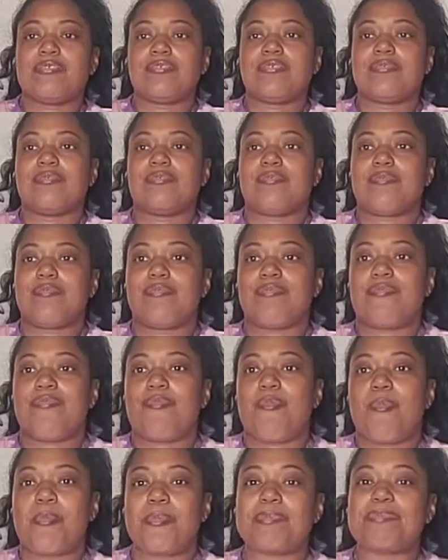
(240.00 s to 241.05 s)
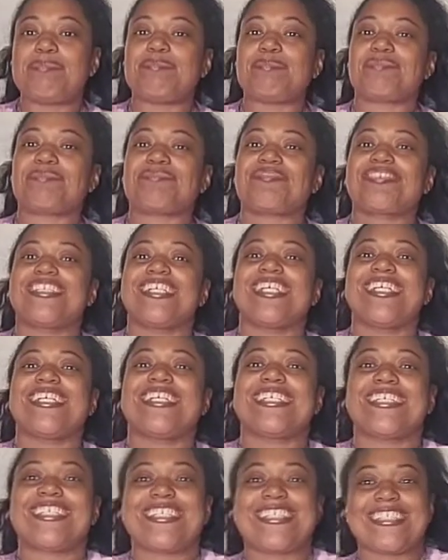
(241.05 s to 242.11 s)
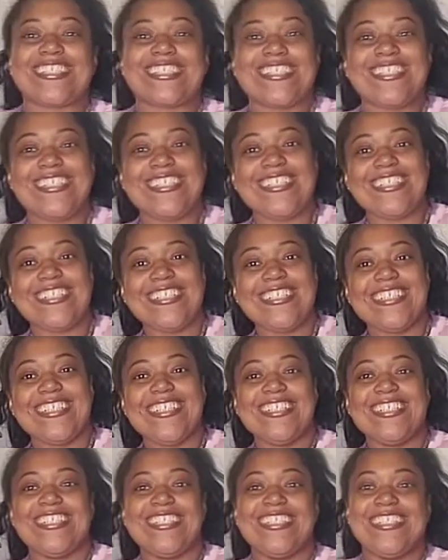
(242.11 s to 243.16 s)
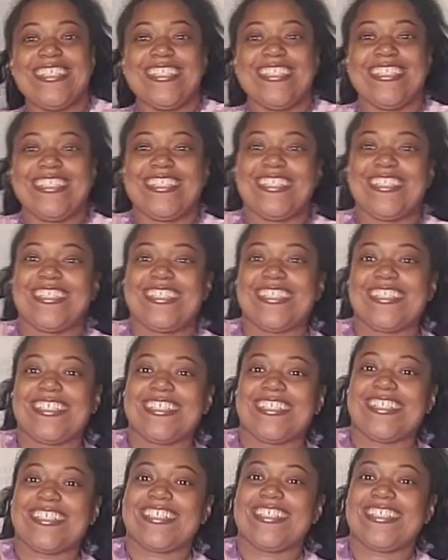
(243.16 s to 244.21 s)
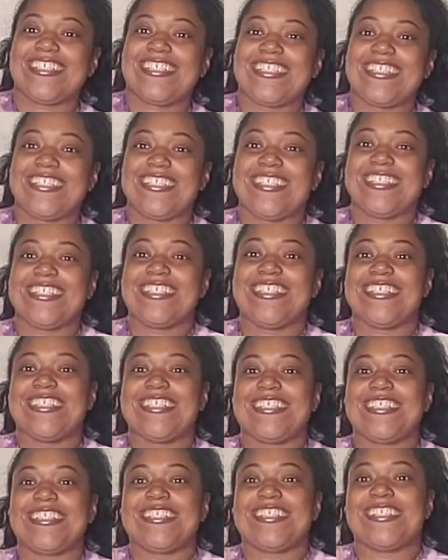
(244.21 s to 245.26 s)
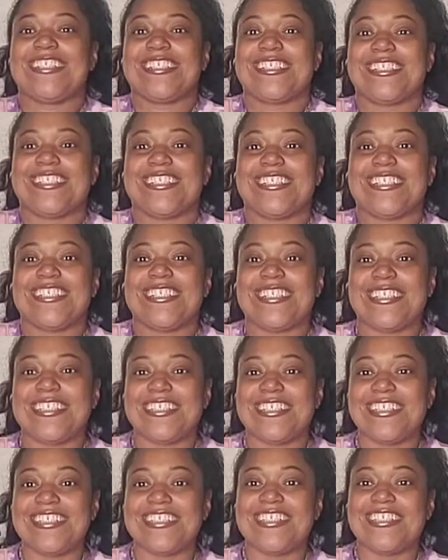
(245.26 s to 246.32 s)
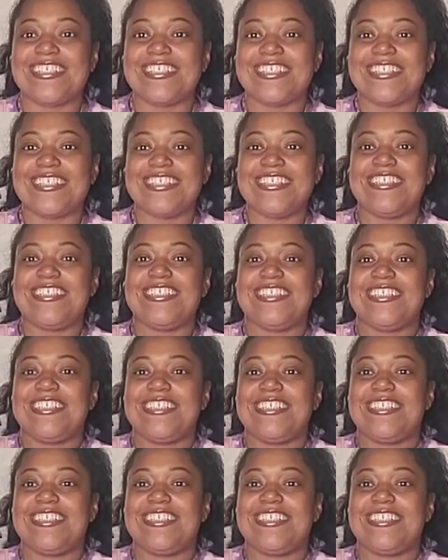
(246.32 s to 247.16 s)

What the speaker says: No words are spoken by the person on screen.